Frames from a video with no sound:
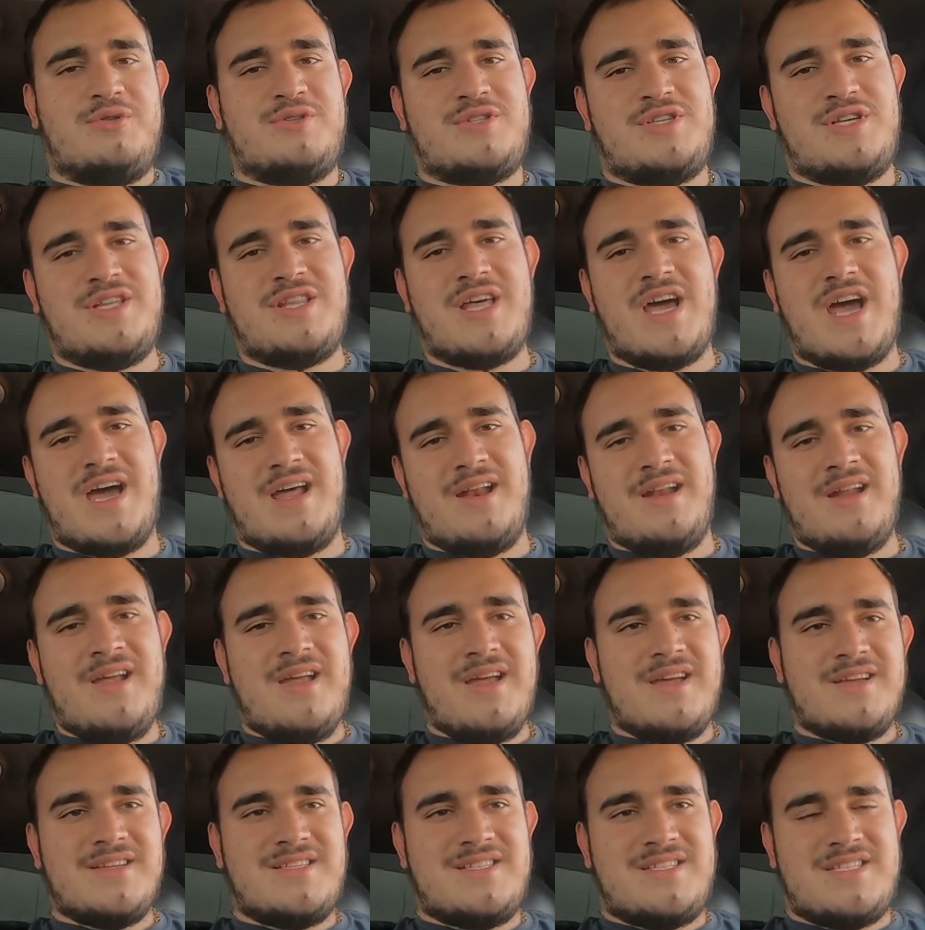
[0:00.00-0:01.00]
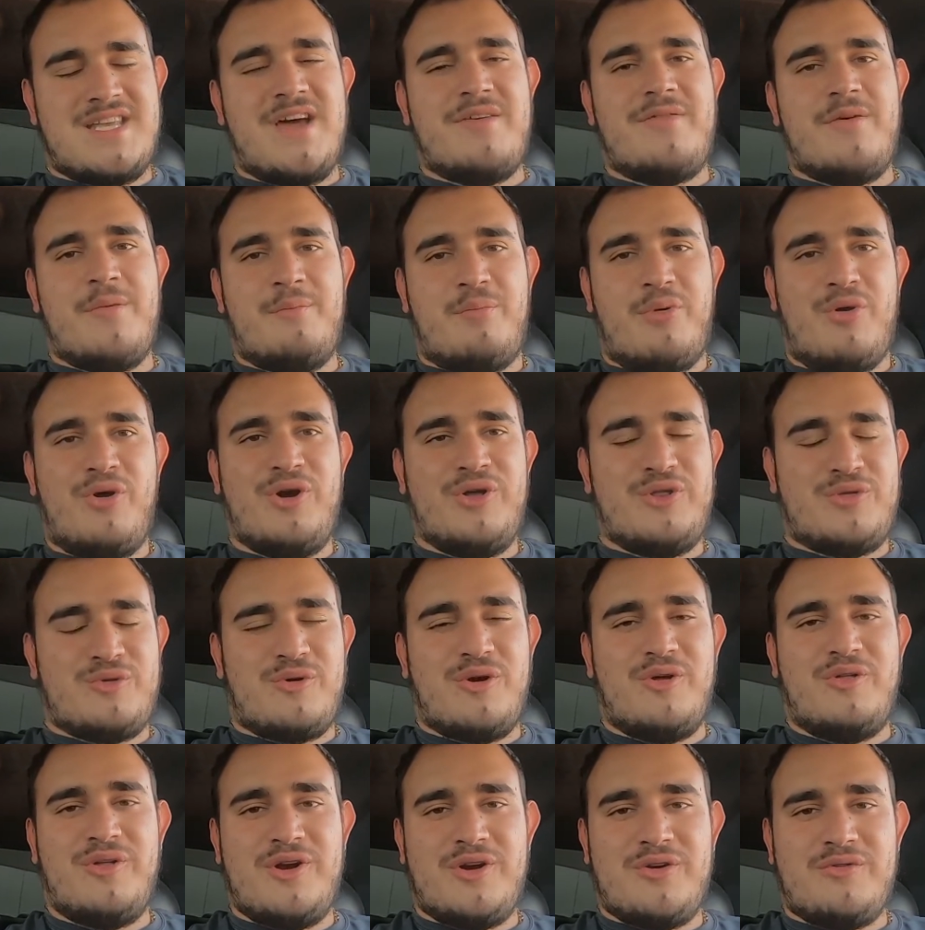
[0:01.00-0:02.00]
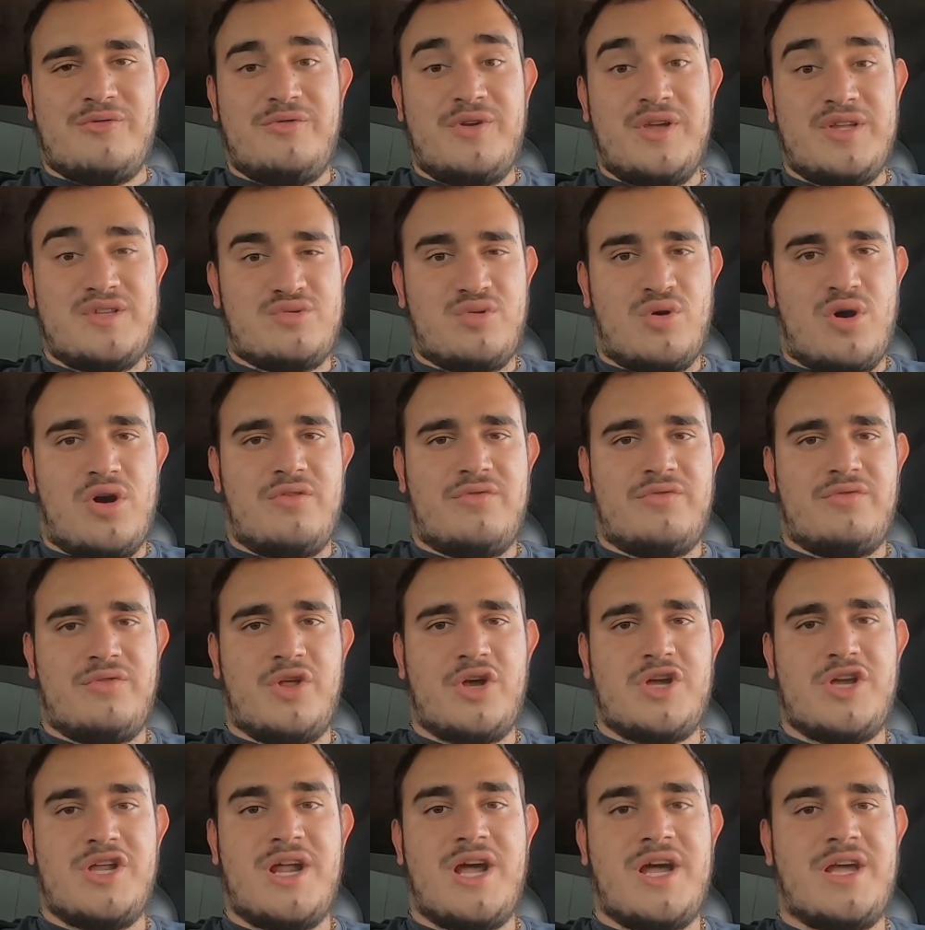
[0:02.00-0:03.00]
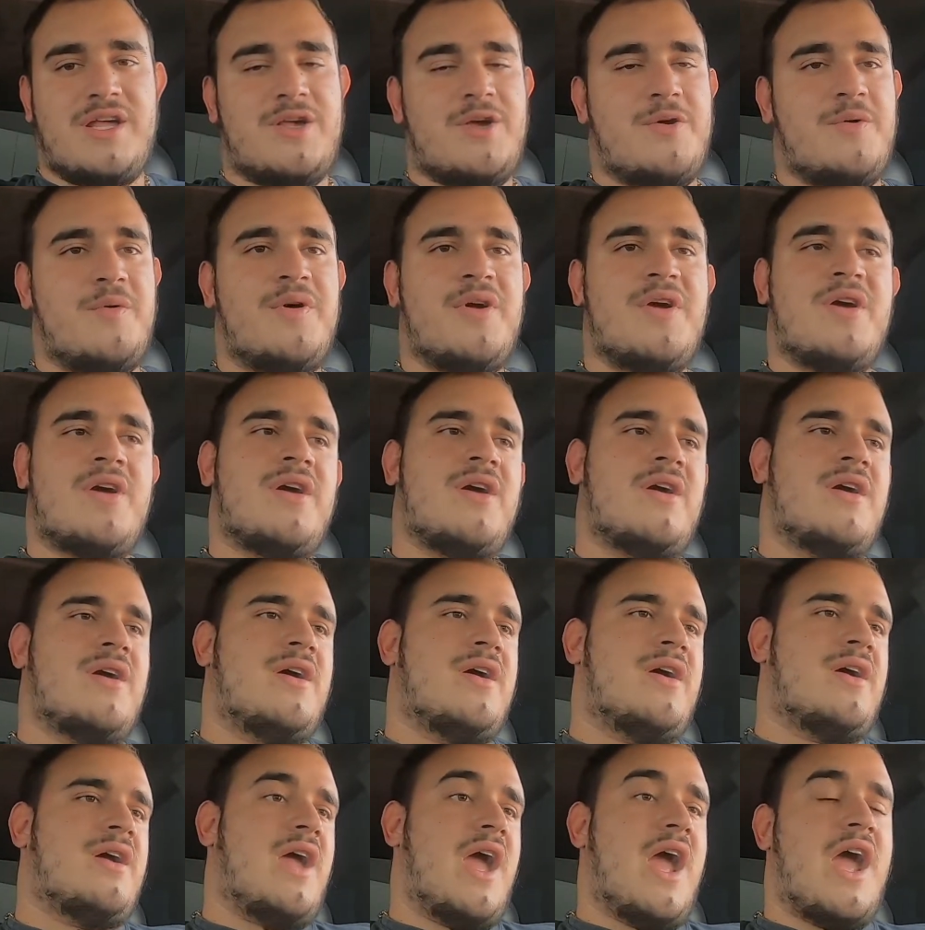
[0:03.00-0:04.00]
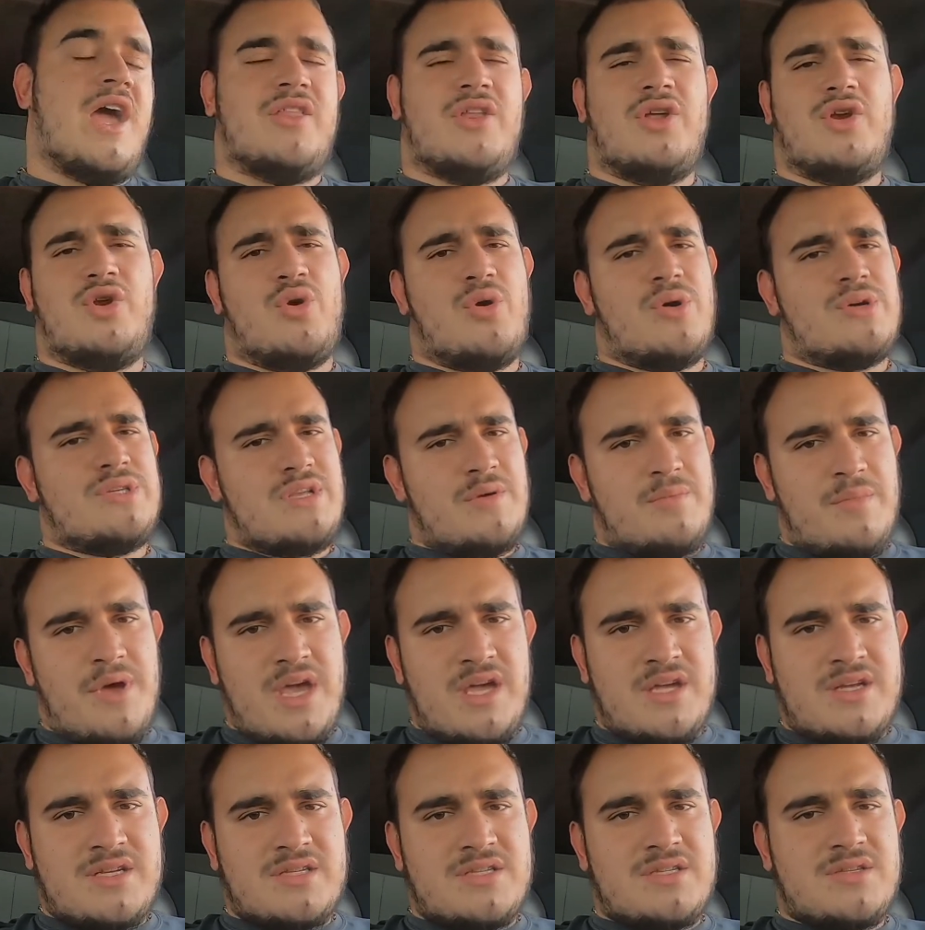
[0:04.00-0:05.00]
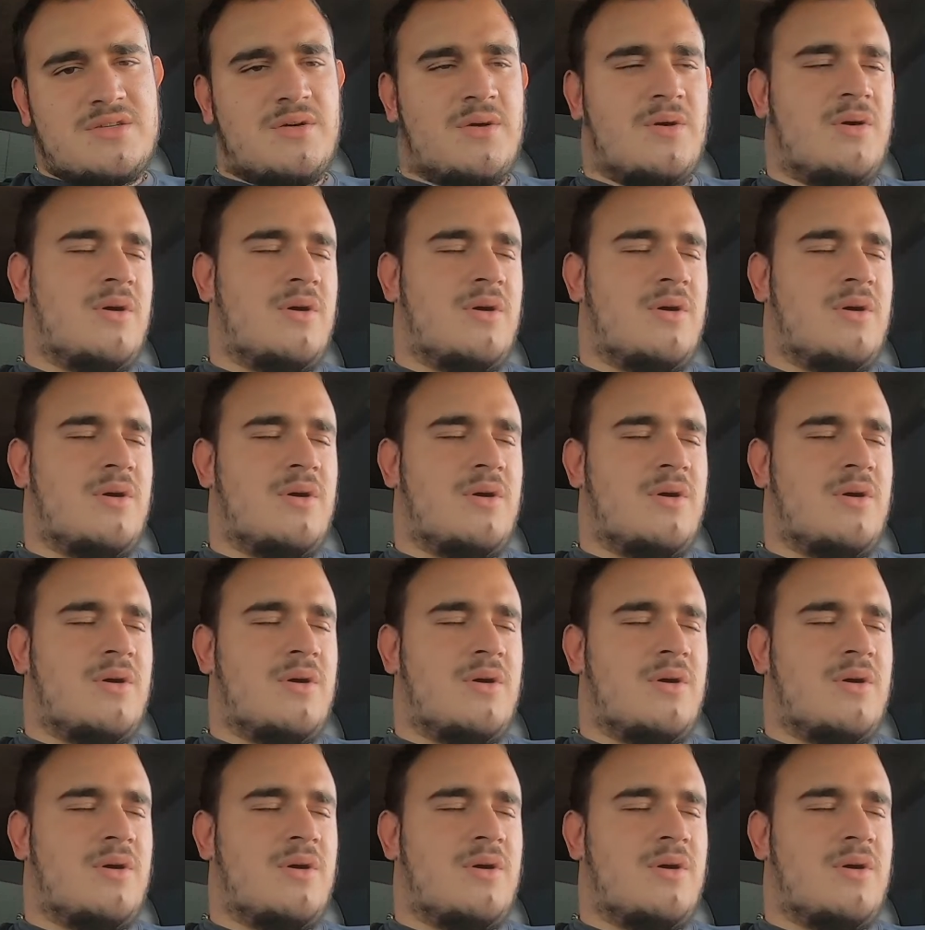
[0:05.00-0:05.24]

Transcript: see that 7.3 liter V12 looking at you, and the noise it makes.